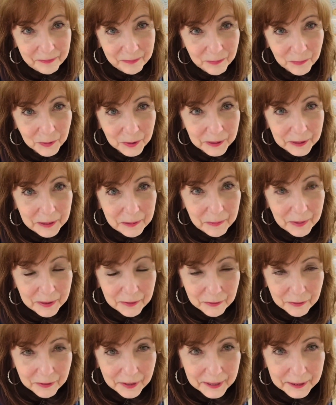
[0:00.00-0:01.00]
really been
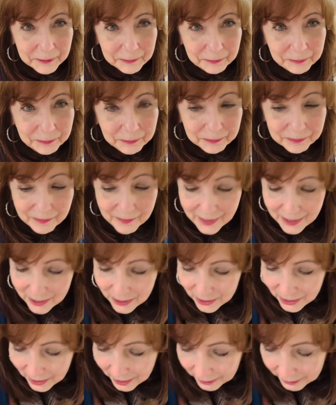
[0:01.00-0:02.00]
fun.
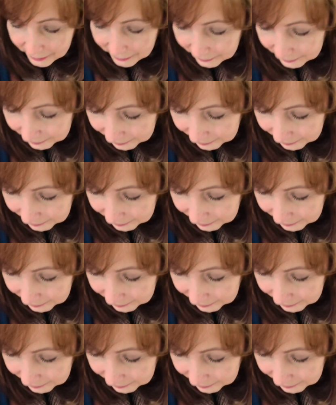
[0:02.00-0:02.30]
So,